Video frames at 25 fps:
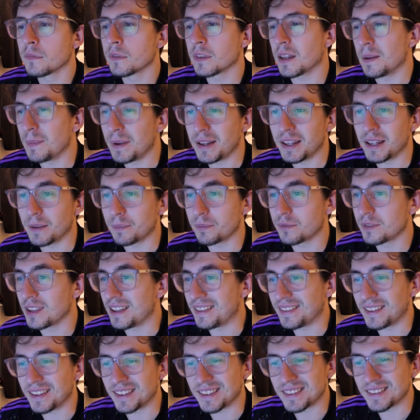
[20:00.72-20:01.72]
mean,
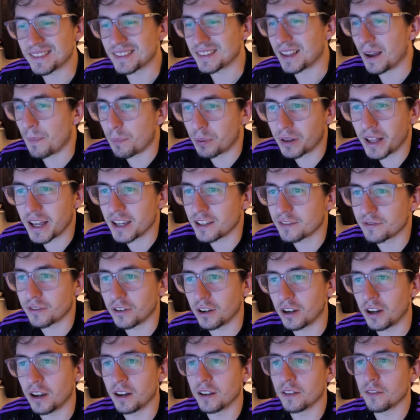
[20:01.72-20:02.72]
a place
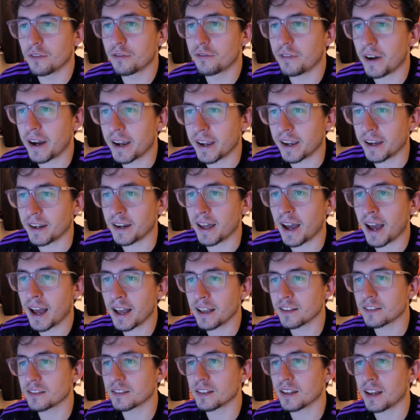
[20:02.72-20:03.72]
for fighting
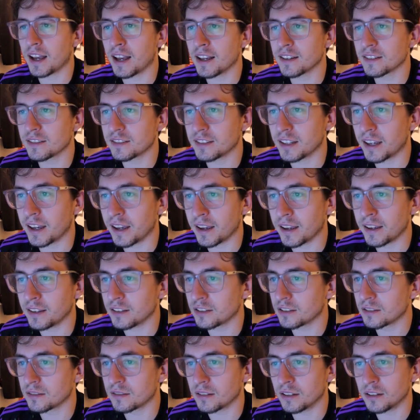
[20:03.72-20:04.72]
has set
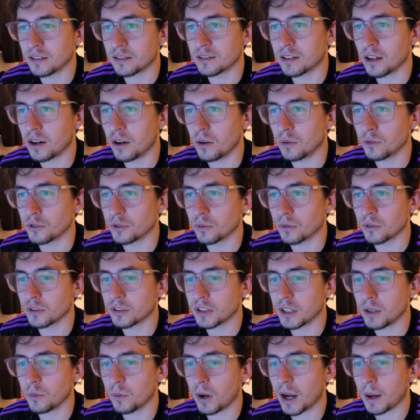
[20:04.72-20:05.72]
its tone, so we'll
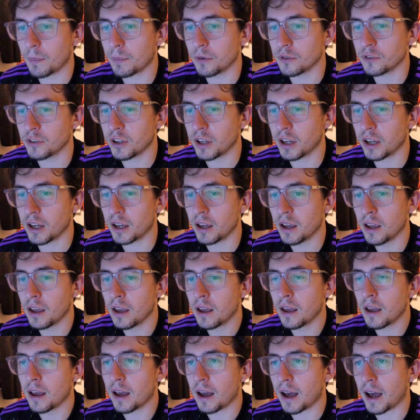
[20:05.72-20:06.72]
see what happens here
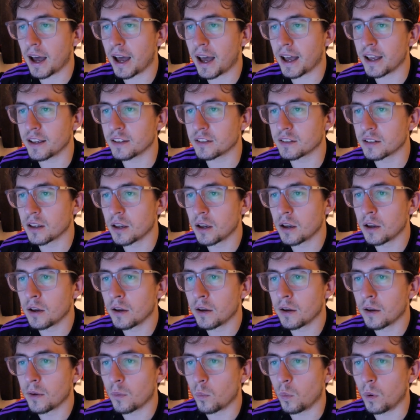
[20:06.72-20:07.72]
as
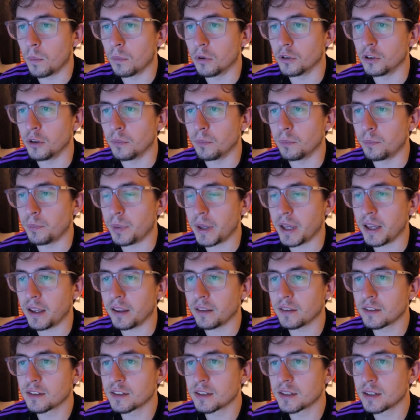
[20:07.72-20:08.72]
Wimbledon
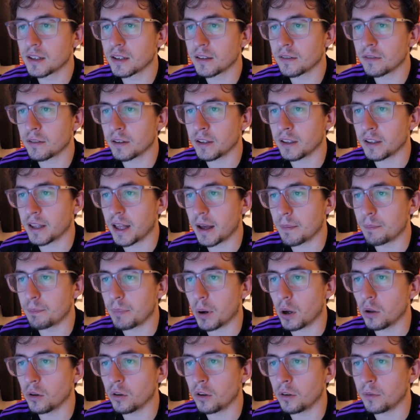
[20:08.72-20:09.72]
beat thingy there.
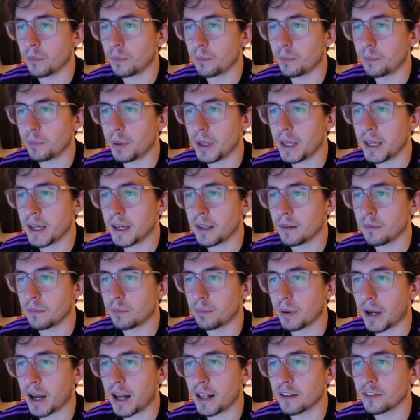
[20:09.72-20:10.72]
Bolton beating
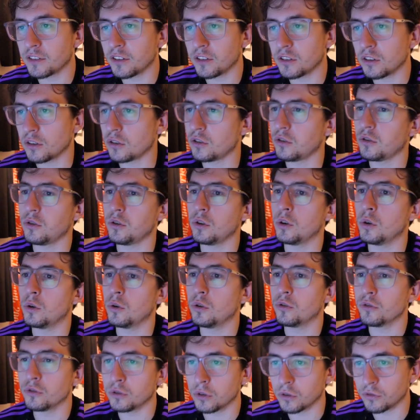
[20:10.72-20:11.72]
Barnsley is a
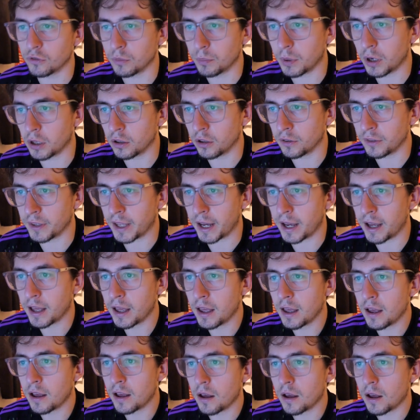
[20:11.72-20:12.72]
huge result for Bolton, that,
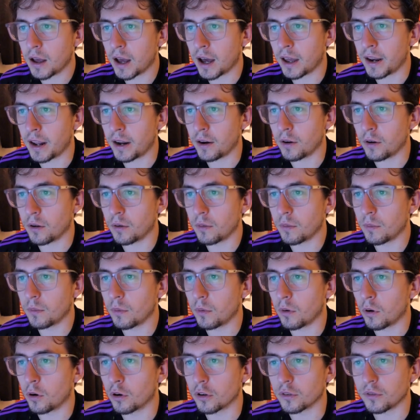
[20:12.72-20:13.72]
and then
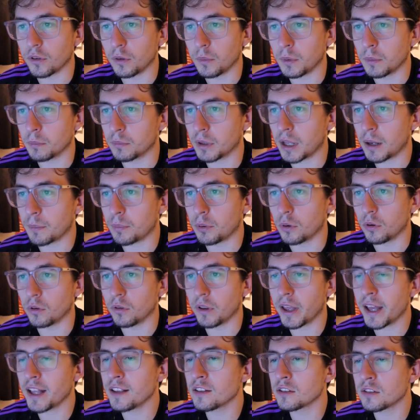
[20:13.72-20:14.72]
Huddersfield and
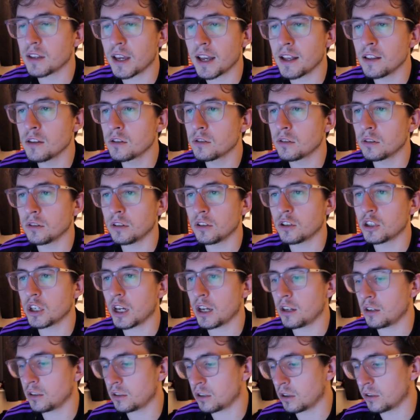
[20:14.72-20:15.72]
Blackpool instantly
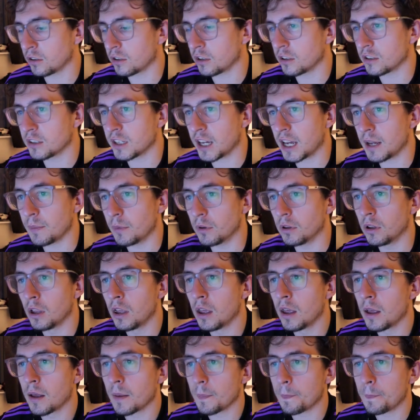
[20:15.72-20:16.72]
changes to look at the table.
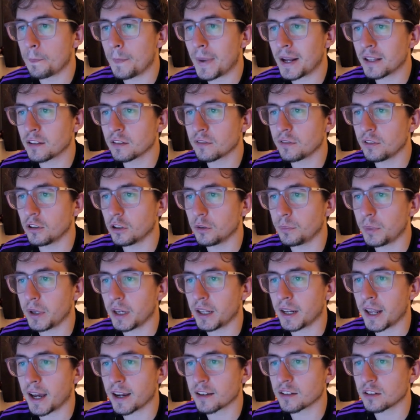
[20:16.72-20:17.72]
Mansfield
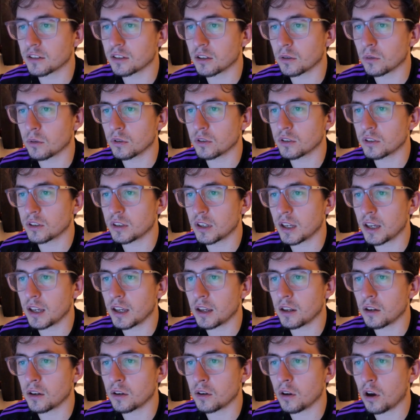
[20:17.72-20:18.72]
beating Exeter. We're going to
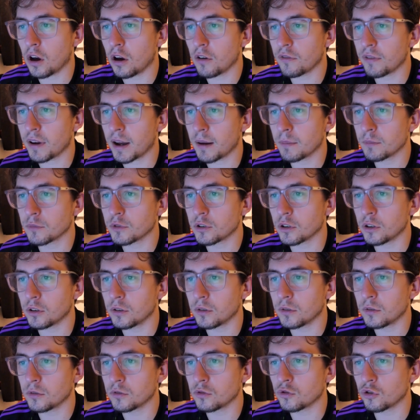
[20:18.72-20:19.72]
see Northampton
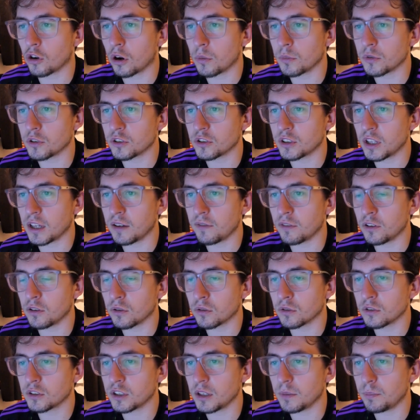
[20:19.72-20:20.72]
drawing with Stevenage. We're
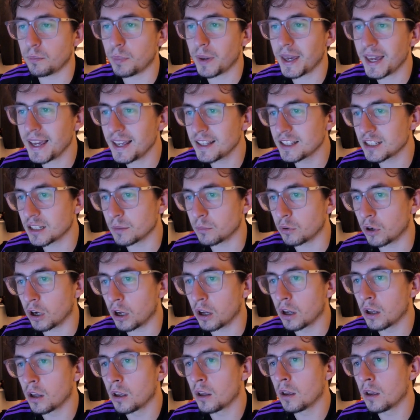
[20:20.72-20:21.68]
going to see Peterborough